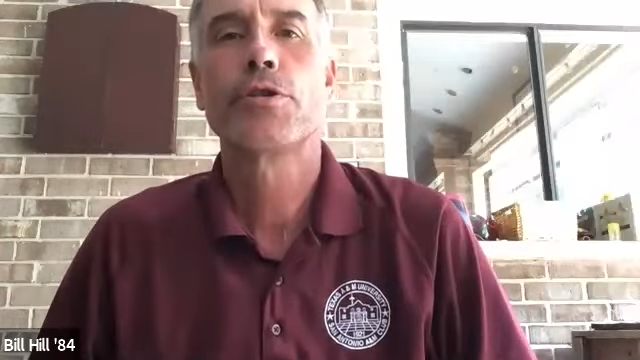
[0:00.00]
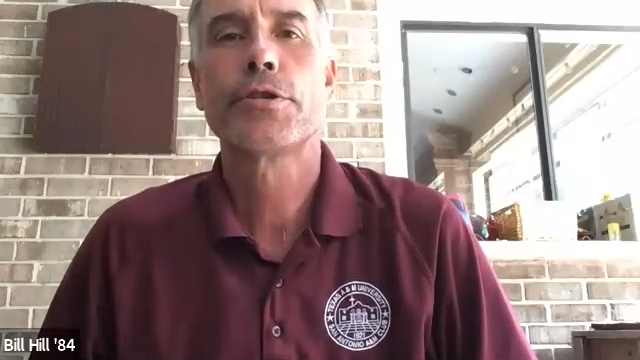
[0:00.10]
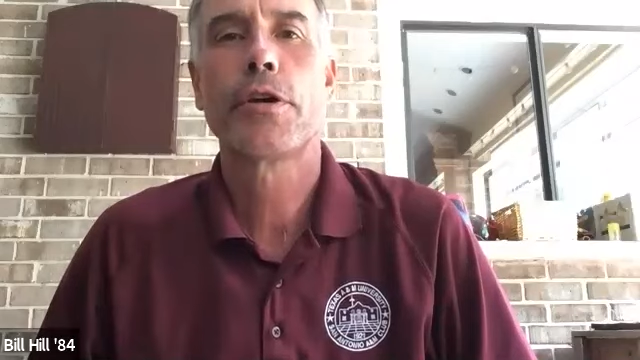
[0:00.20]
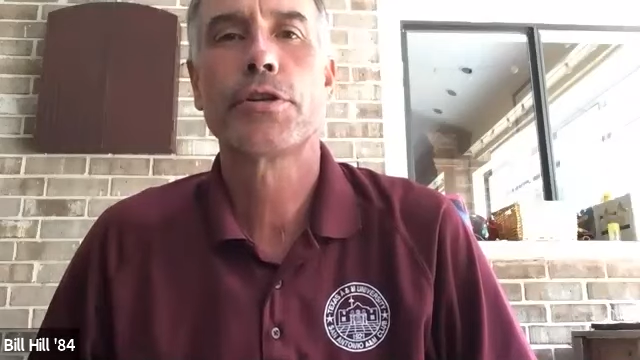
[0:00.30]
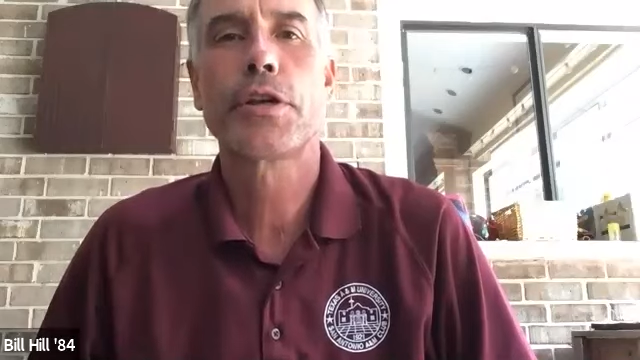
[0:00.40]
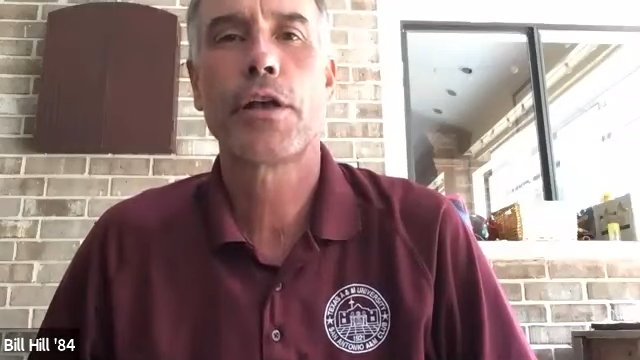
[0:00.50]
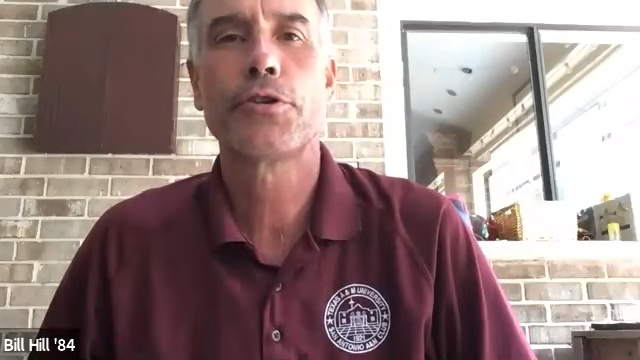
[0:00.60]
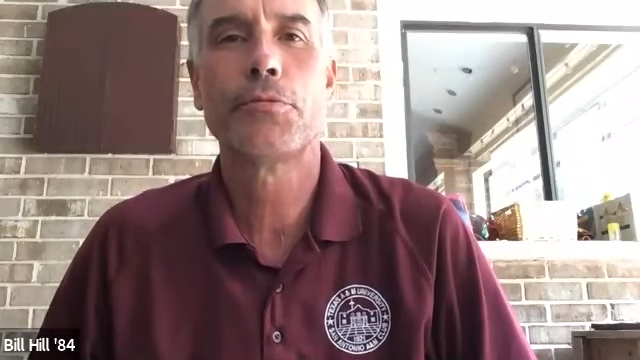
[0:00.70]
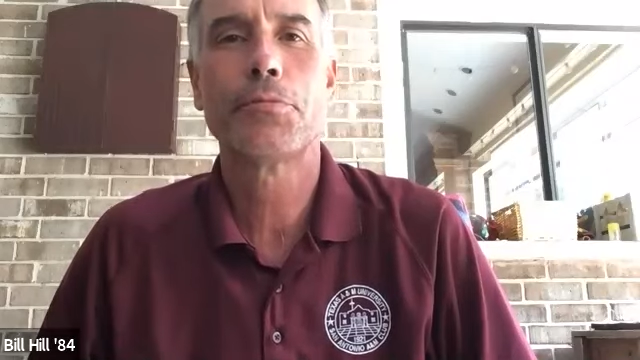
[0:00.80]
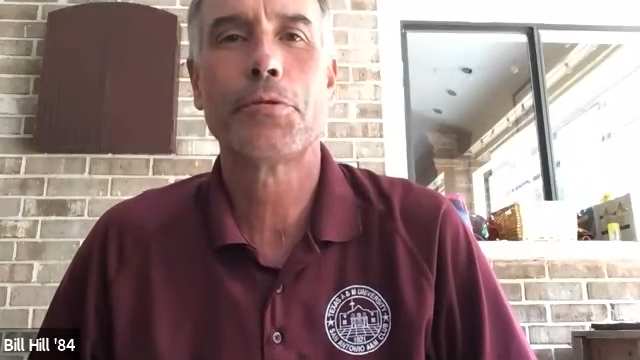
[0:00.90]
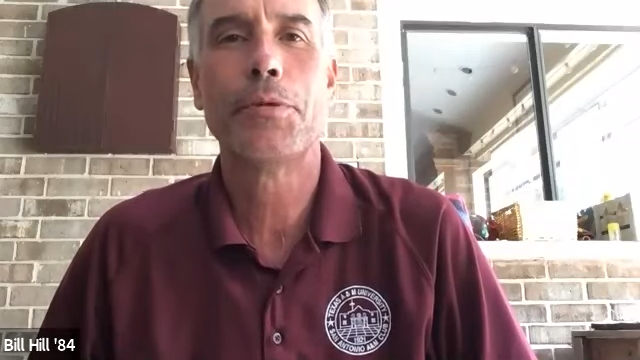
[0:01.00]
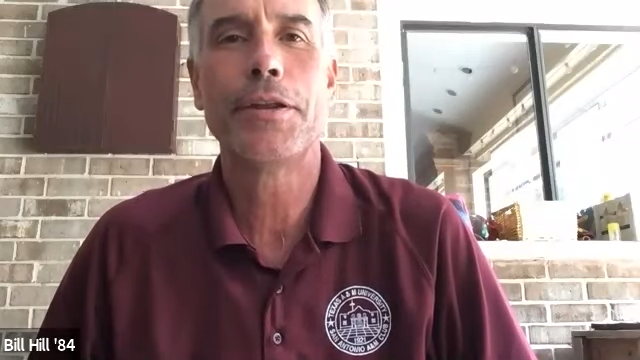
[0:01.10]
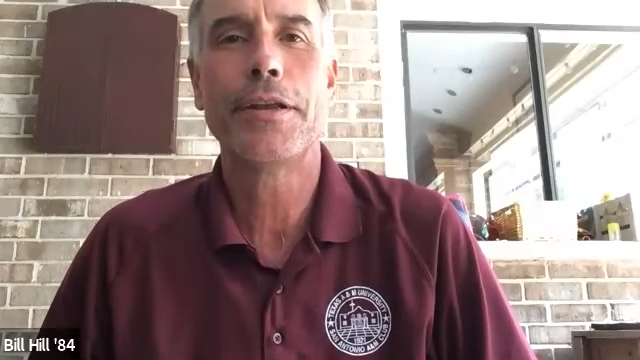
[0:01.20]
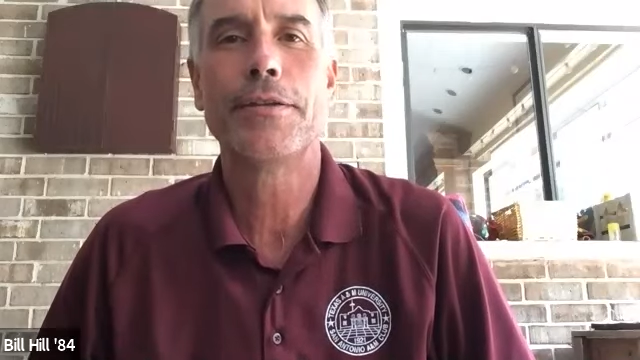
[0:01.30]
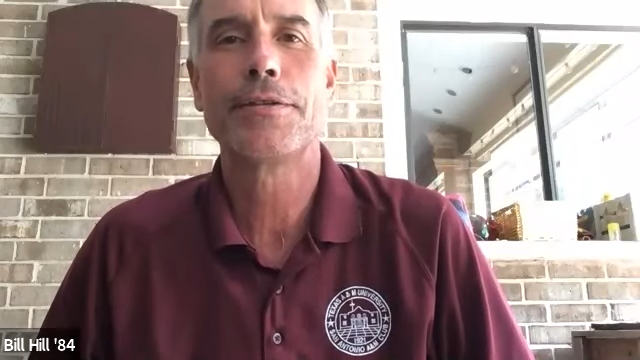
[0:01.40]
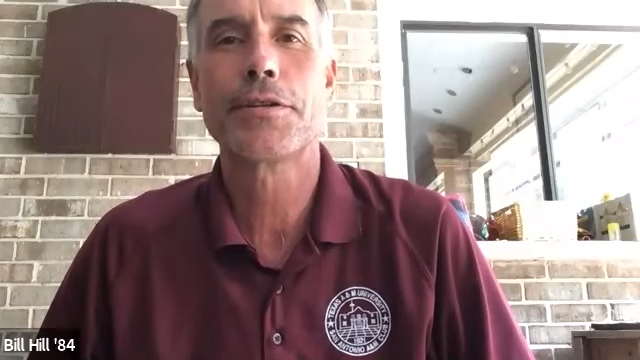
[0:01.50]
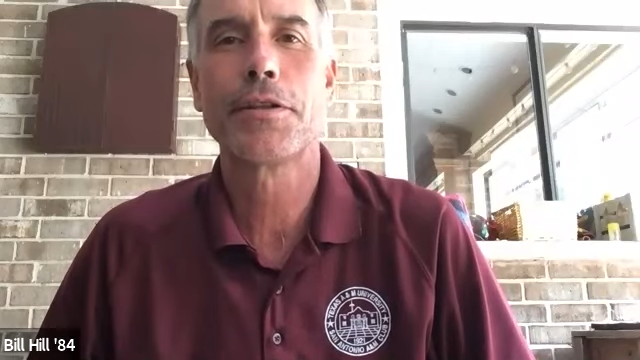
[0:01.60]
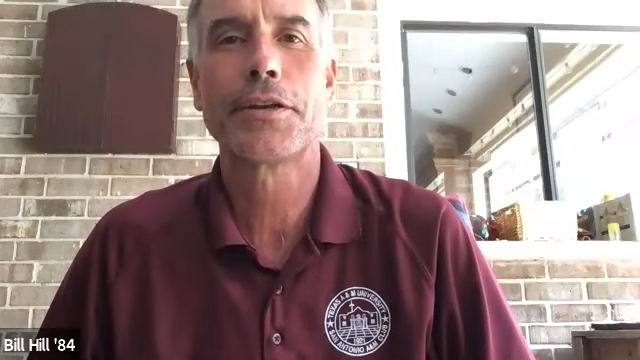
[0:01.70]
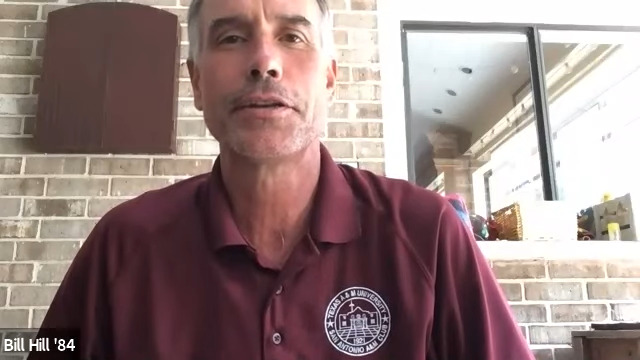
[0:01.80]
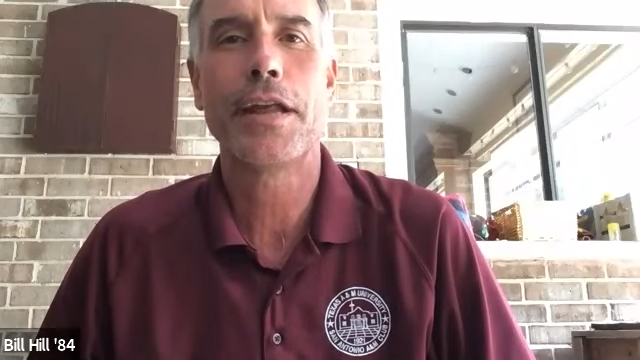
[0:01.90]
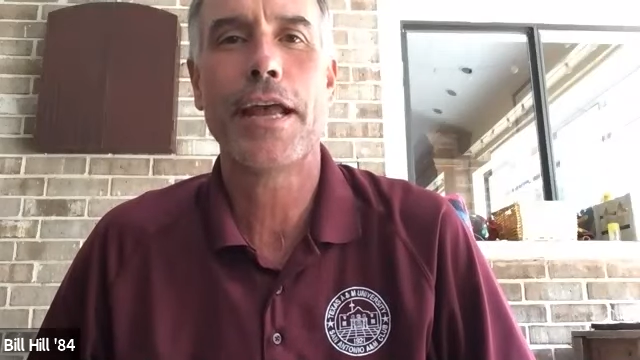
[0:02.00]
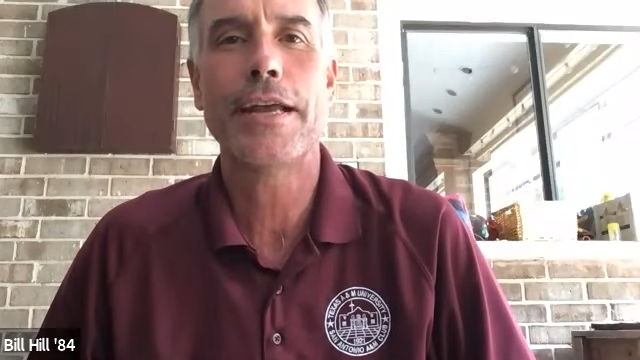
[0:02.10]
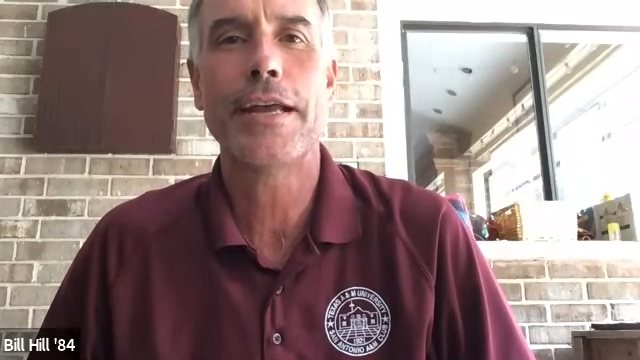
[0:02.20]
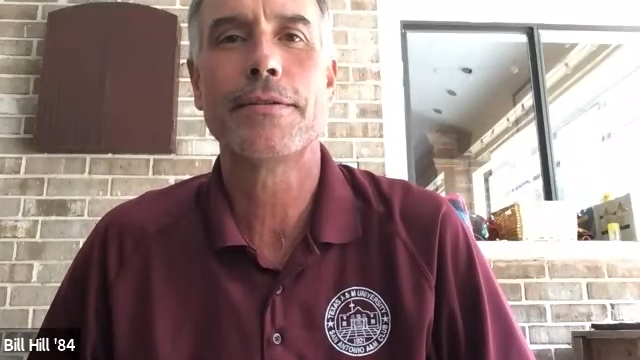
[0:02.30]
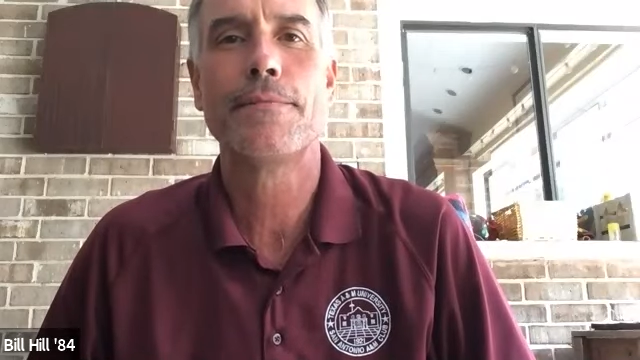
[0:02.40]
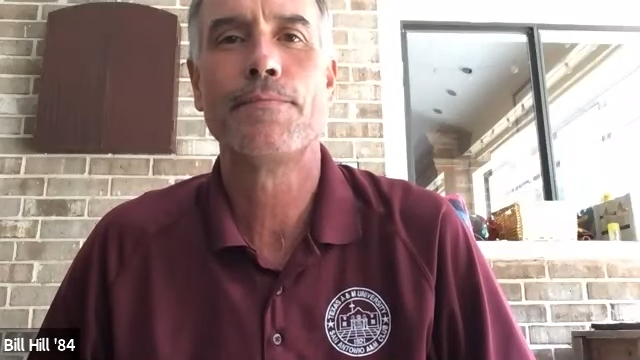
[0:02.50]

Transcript: scholarship committee selected 8